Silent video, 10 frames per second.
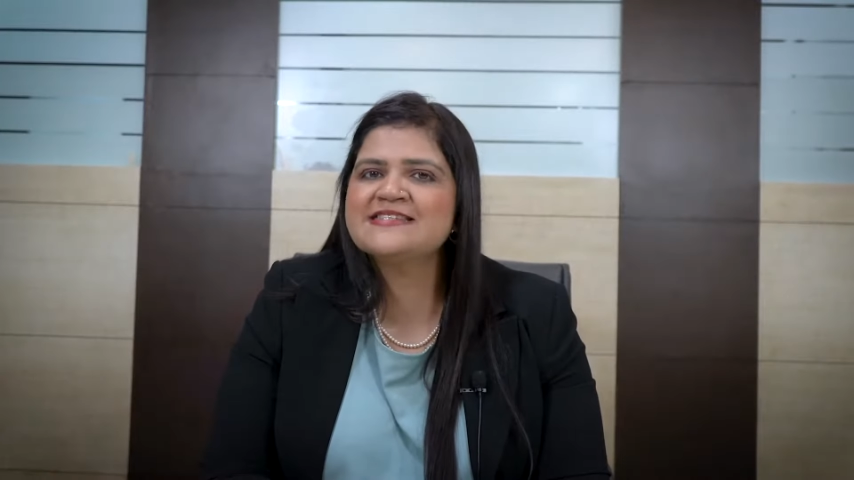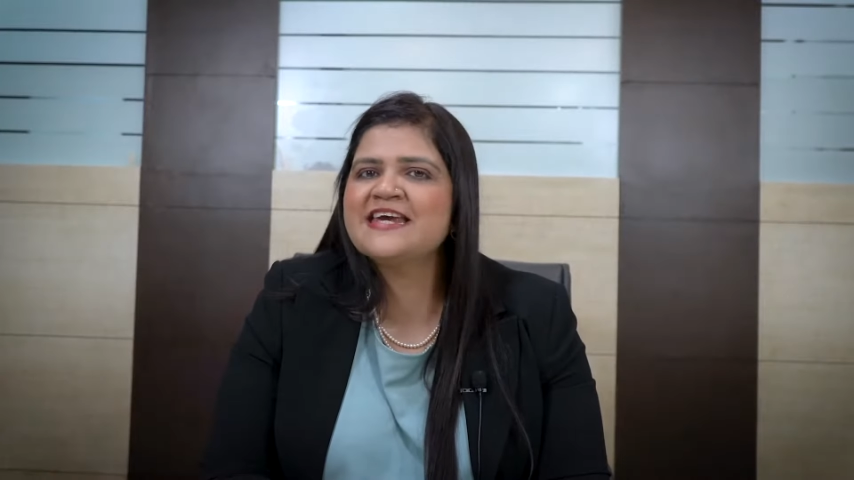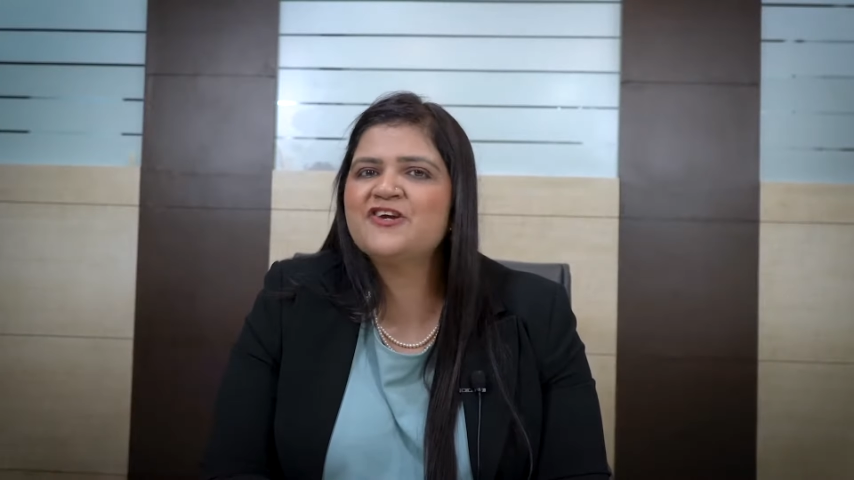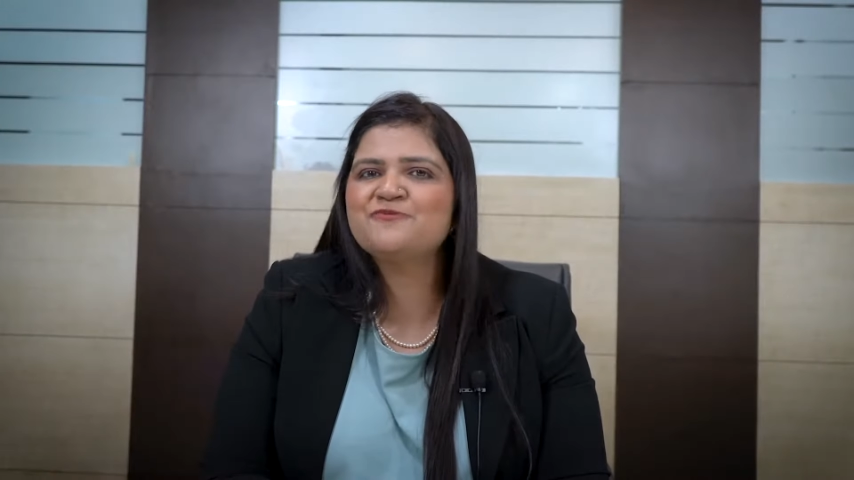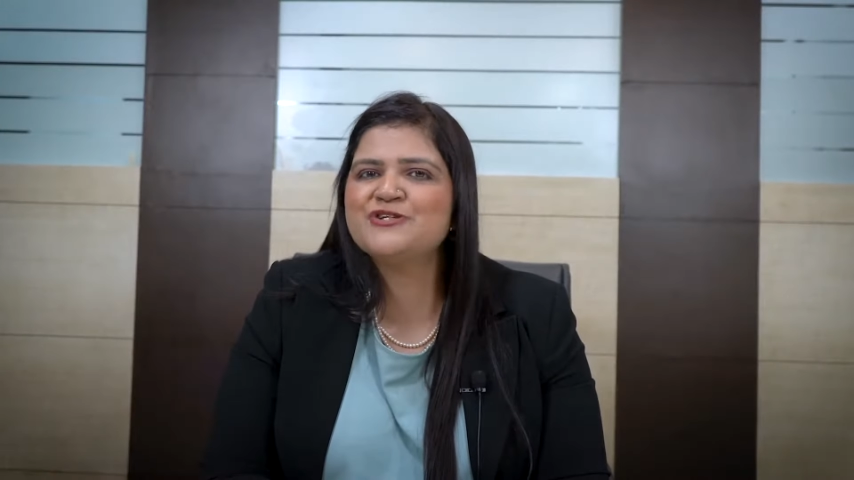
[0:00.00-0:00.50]

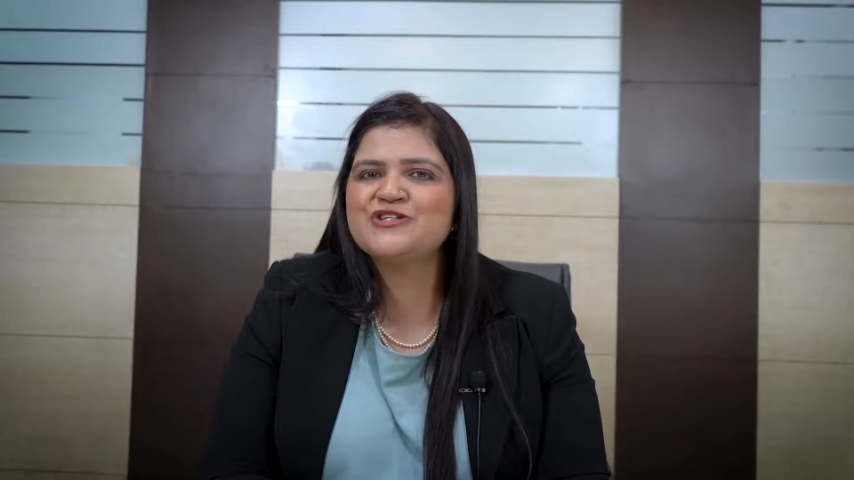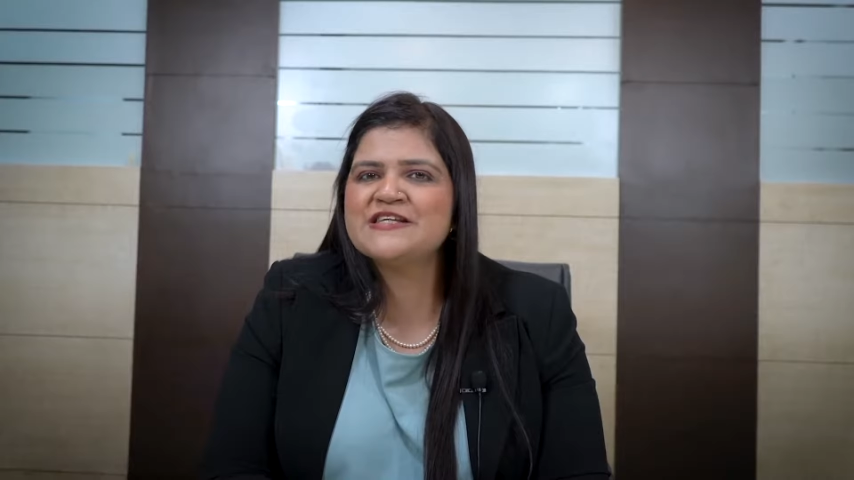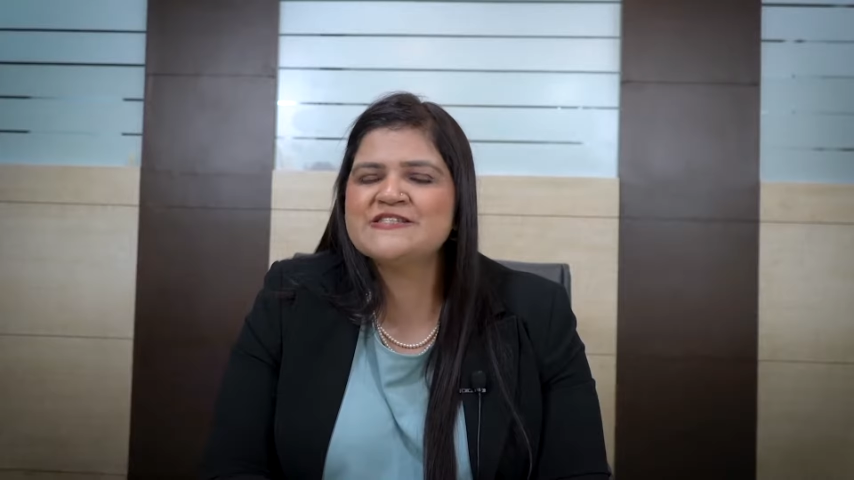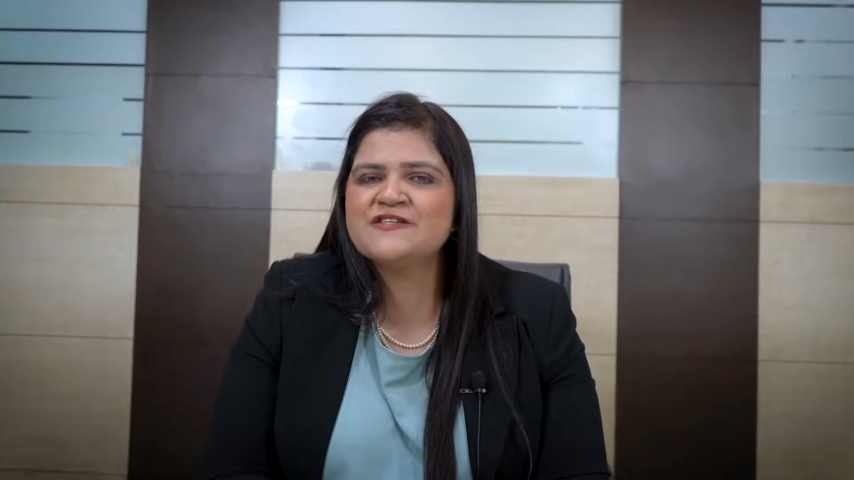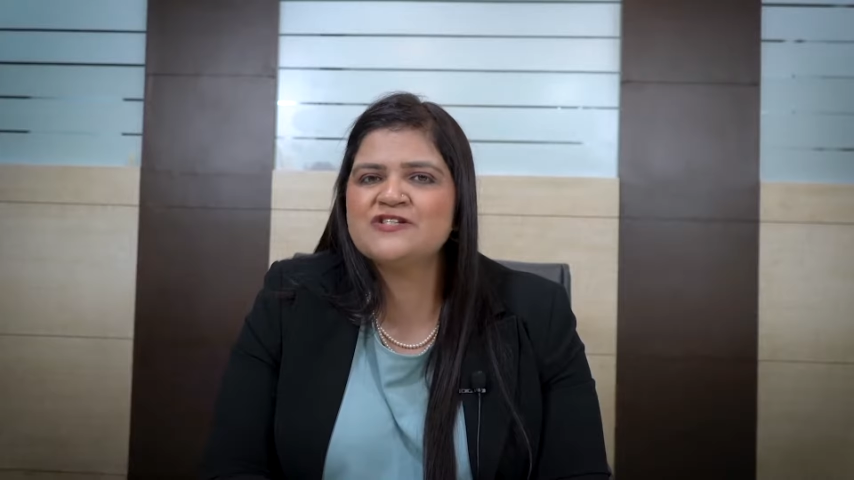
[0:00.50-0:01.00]
cannot be
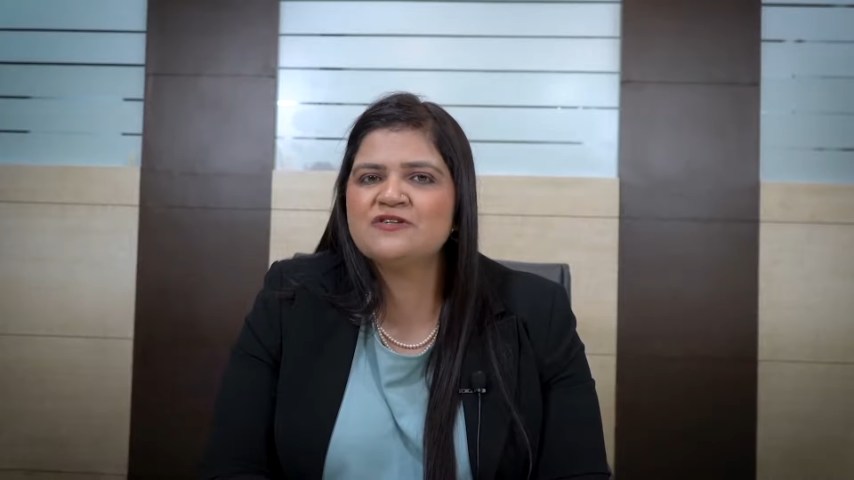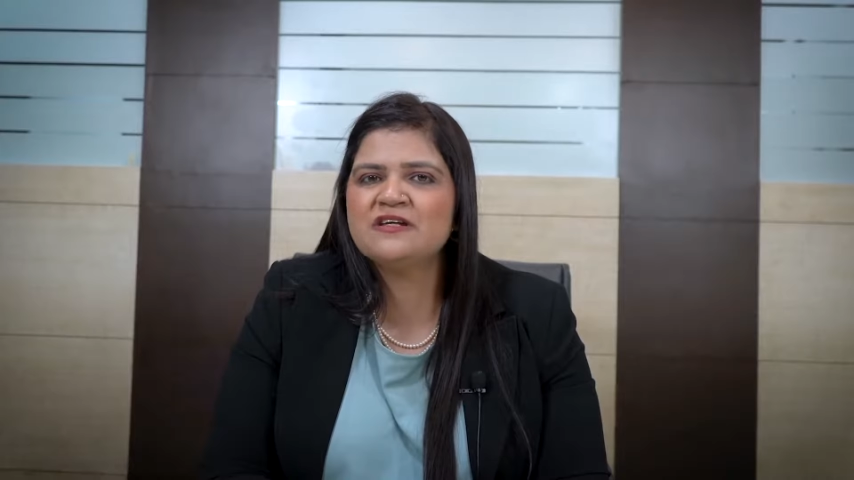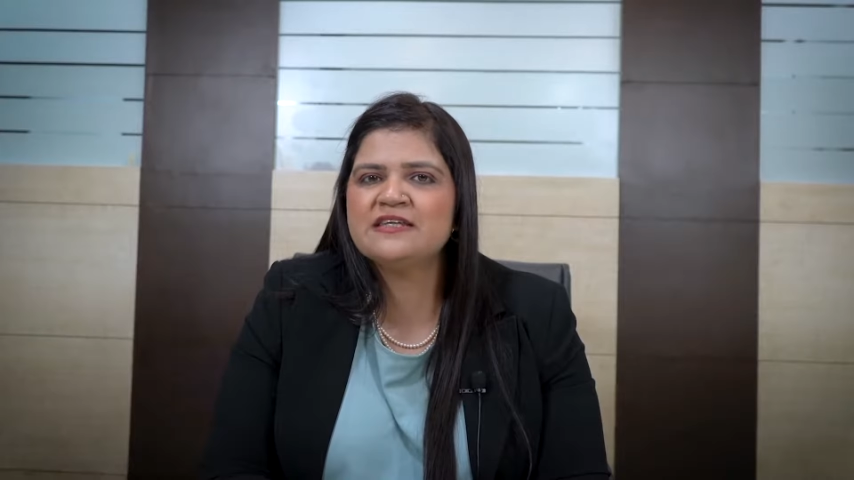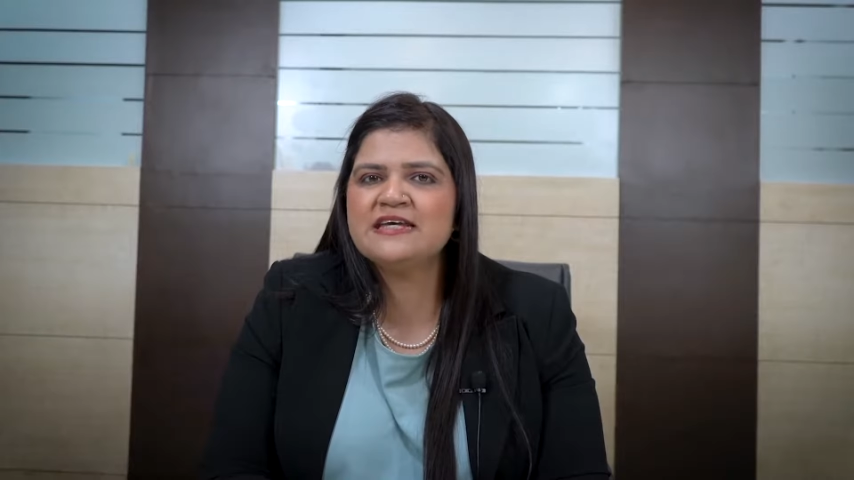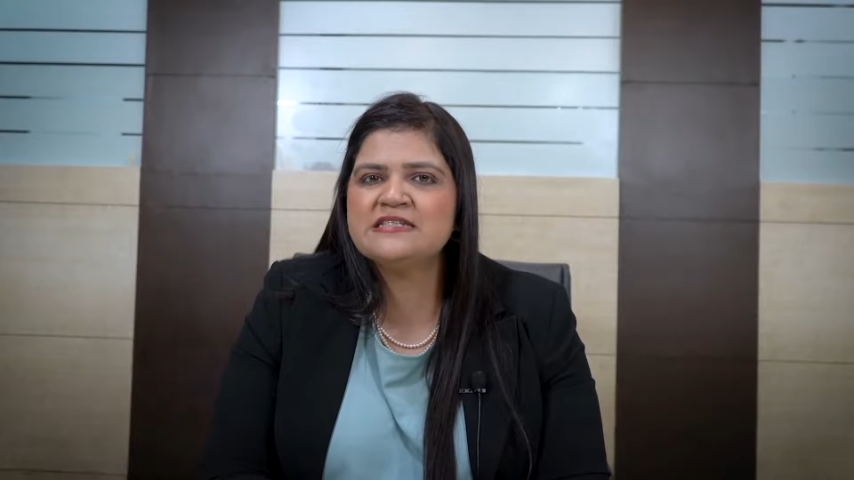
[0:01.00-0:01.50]
transferred to
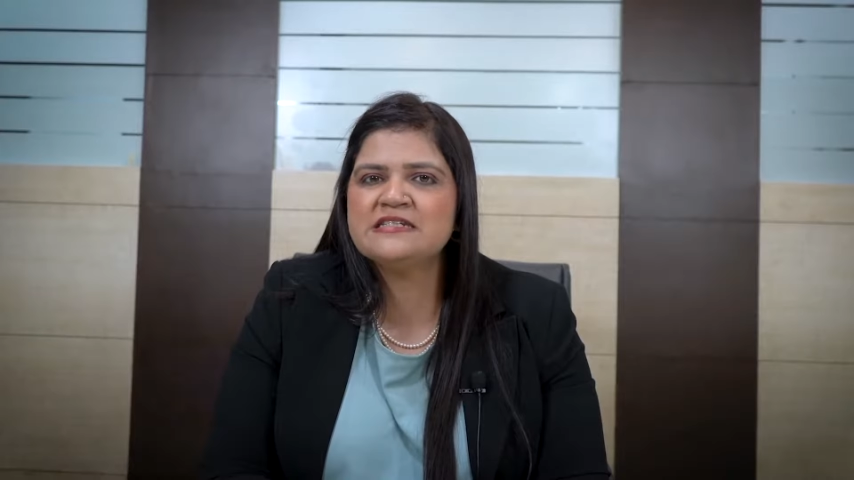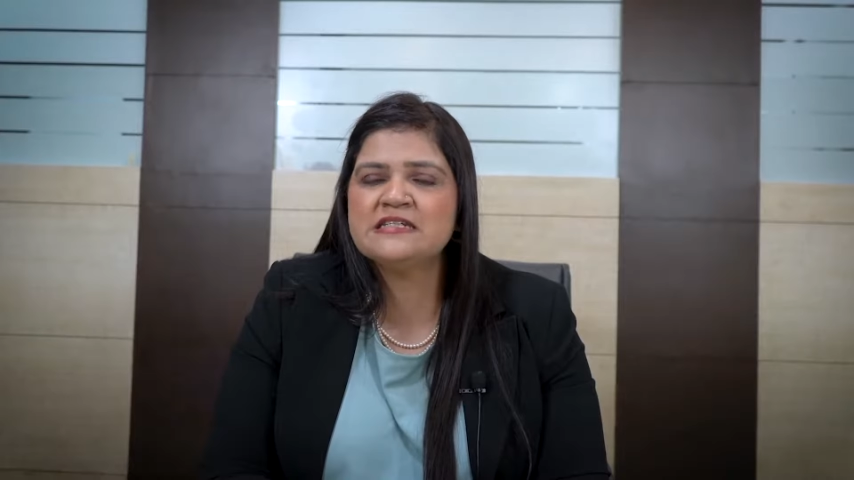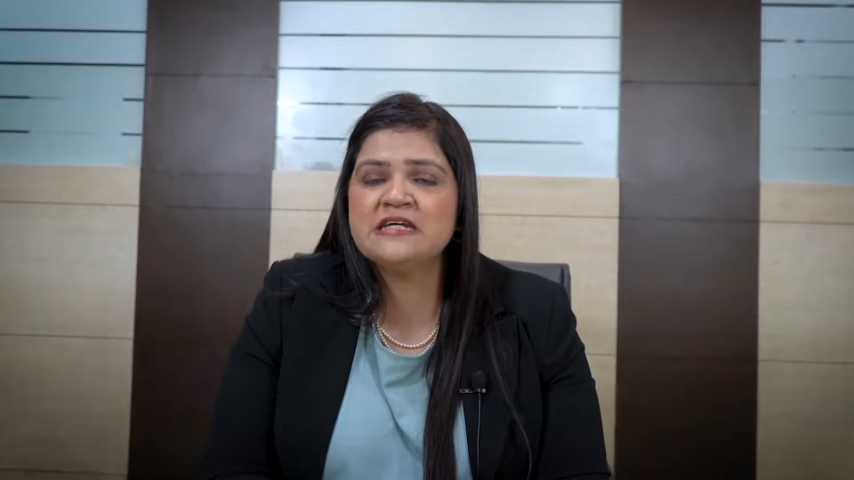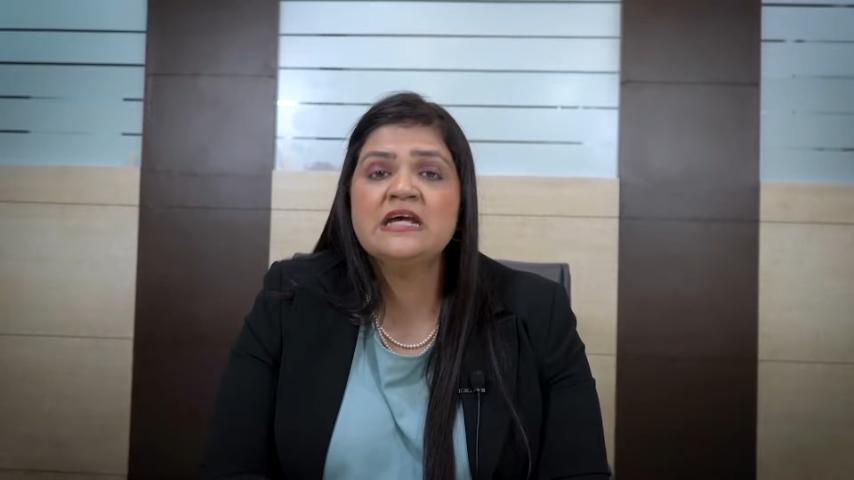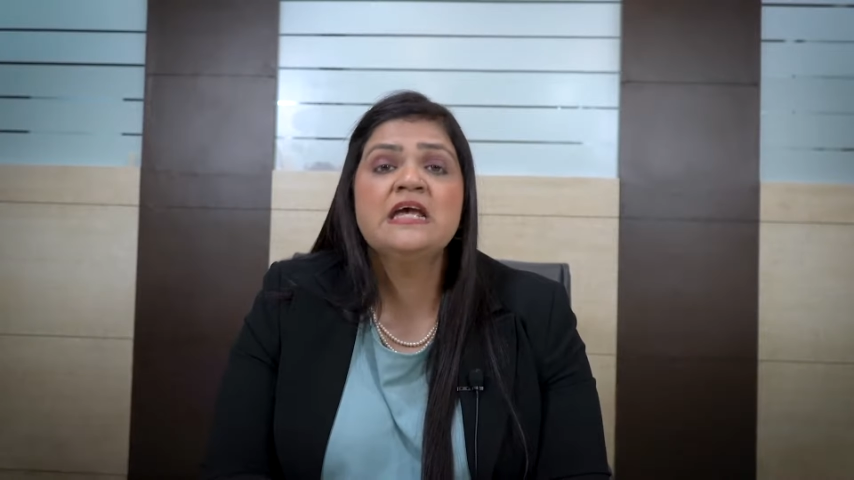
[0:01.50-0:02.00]
another
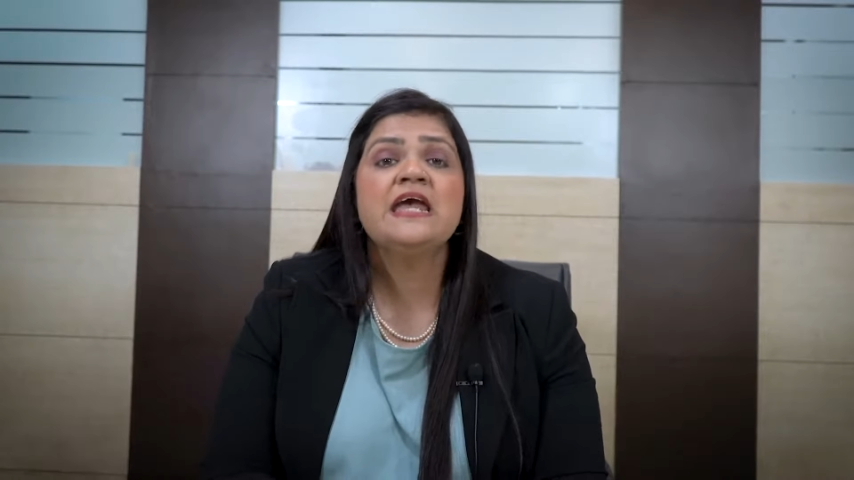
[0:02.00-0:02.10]
entity.